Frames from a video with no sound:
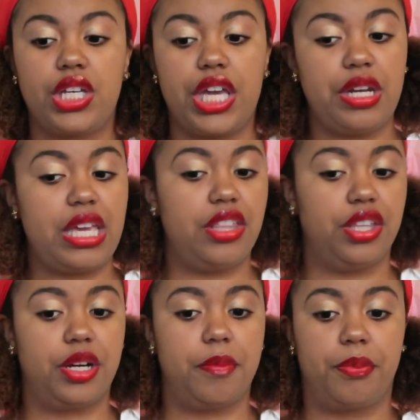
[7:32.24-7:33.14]
can
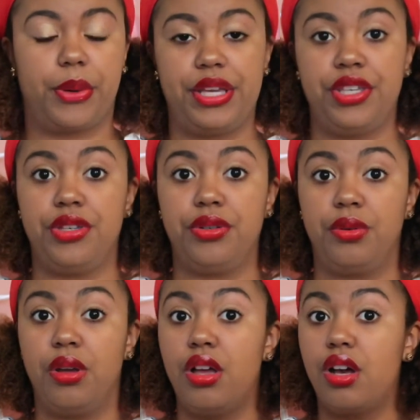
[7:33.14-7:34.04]
either bring
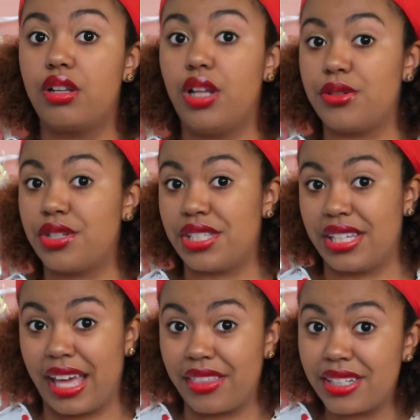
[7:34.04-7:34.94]
you closer
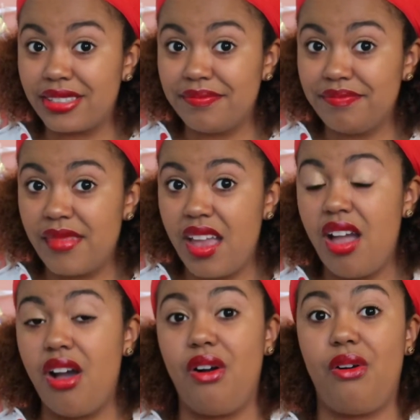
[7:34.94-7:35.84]
together,
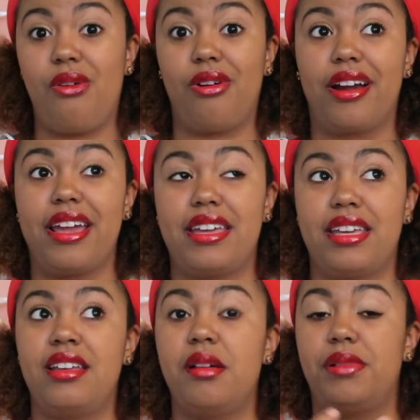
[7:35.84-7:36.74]
or it
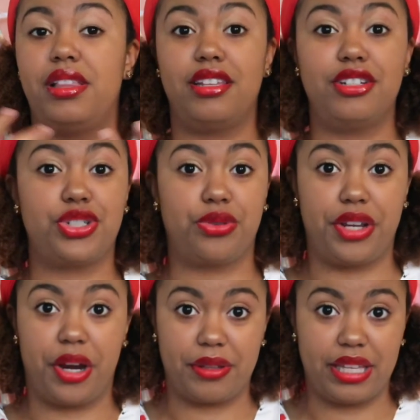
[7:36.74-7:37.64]
can completely
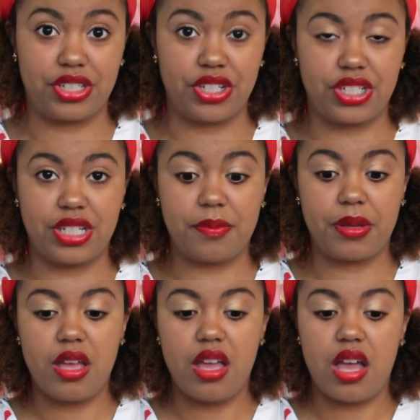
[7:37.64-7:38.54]
destroy your
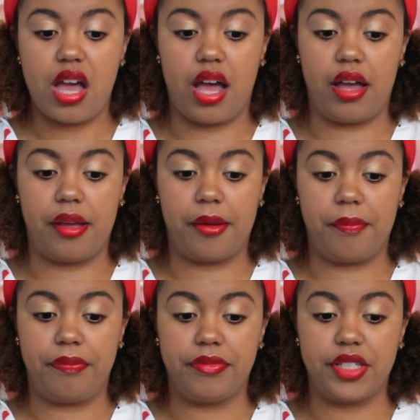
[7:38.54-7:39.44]
relationship.
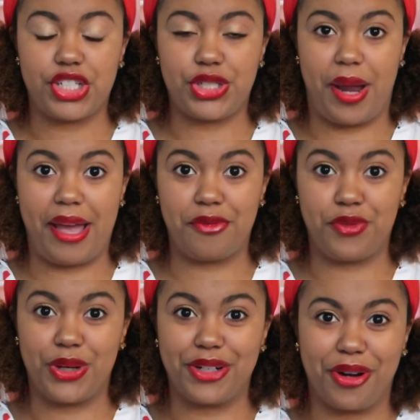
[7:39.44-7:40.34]
Strive
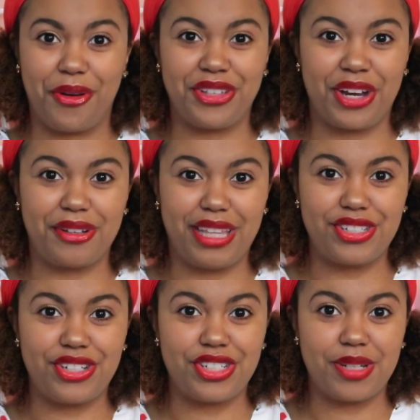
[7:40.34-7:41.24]
for growing your
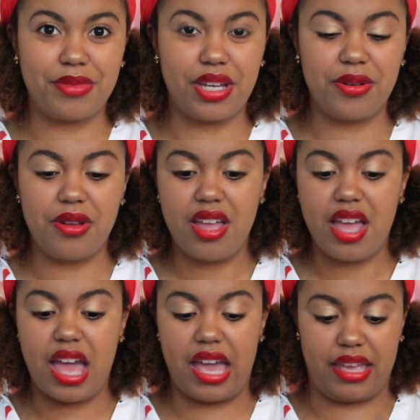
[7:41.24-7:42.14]
relationship though,
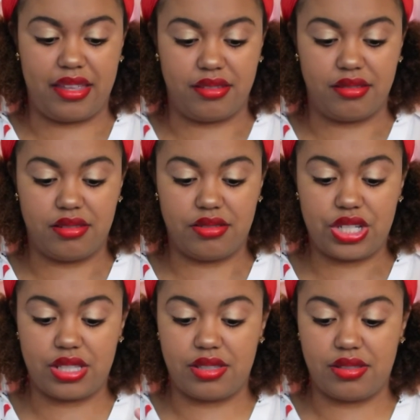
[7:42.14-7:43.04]
and
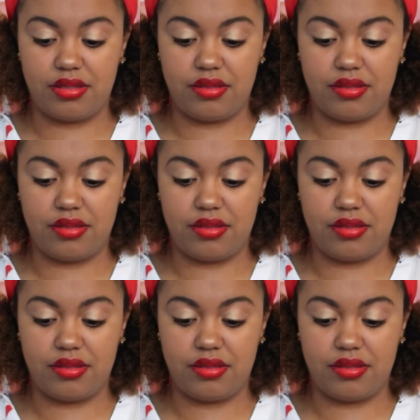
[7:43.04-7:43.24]
just